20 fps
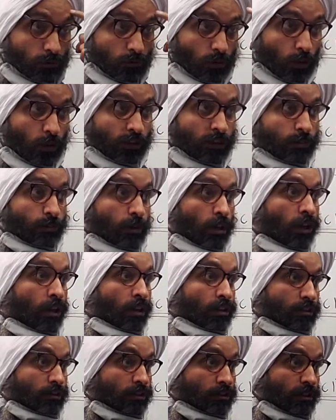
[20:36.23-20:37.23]
or you're
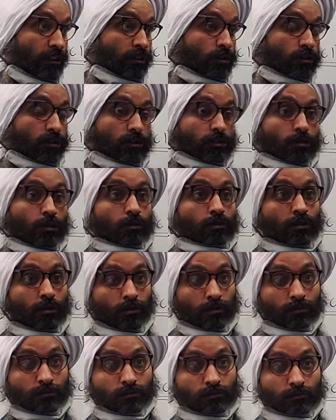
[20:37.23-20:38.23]
blocked and you just don't know.
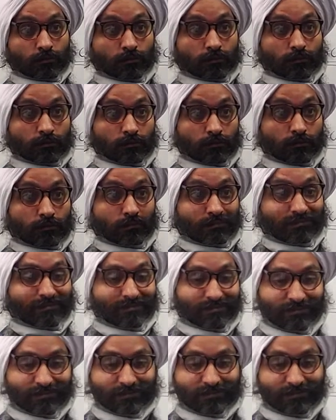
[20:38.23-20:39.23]

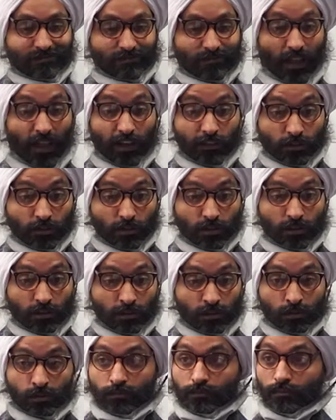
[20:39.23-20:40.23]
I assure
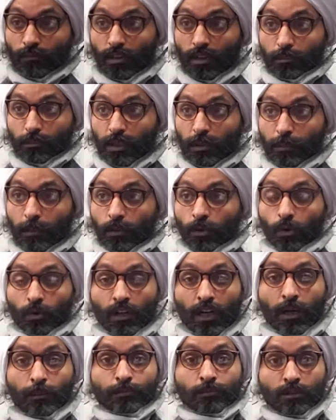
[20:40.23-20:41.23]
you, people don't
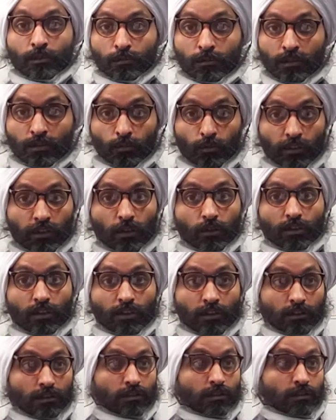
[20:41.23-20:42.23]
come to me without a
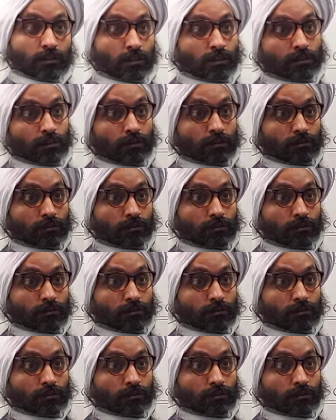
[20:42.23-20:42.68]
hidden agenda.